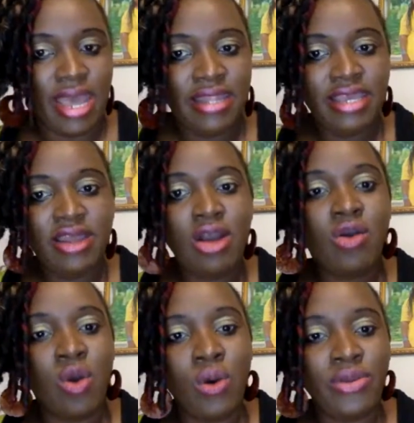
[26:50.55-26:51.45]
They're not
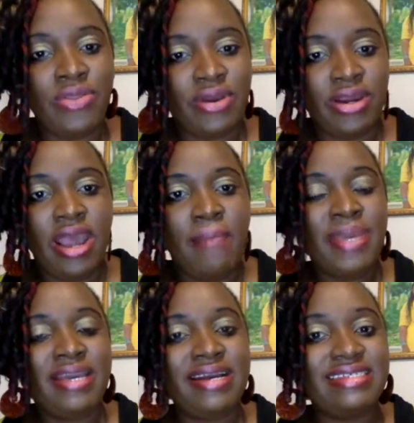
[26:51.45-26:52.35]
going there
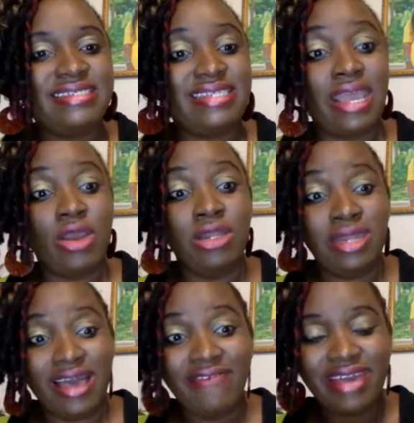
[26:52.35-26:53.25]
because they
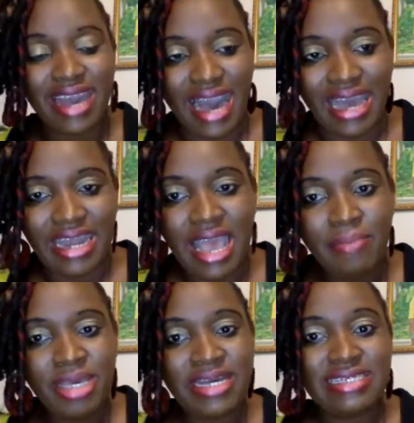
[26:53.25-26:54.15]
love God,
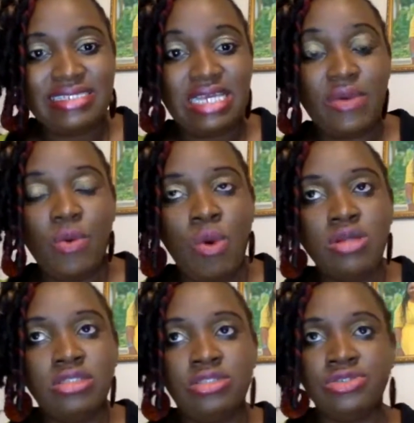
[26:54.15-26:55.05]
because they
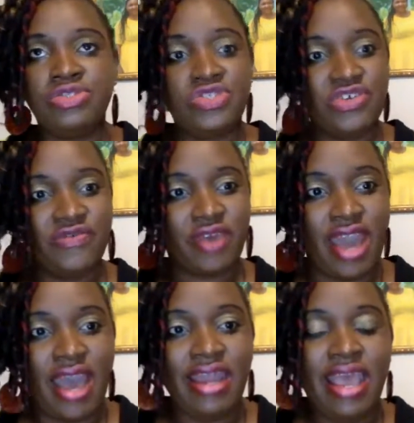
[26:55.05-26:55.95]
want to serve
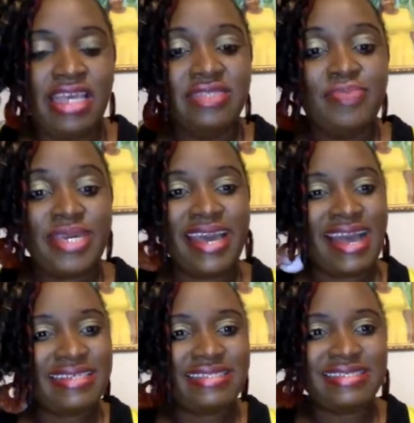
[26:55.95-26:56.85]
God. It's because